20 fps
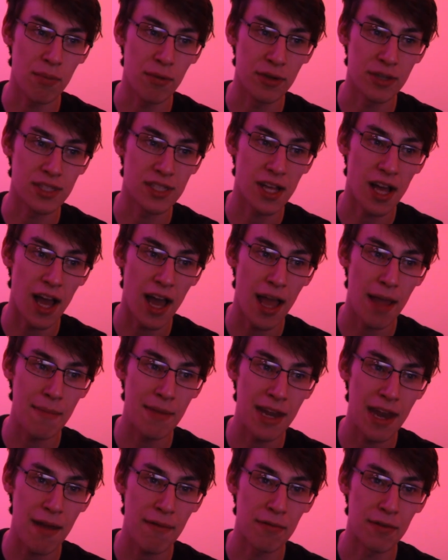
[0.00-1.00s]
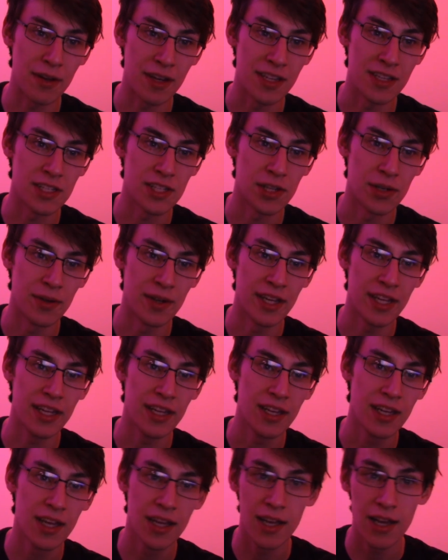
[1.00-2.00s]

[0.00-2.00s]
put time and effort into it.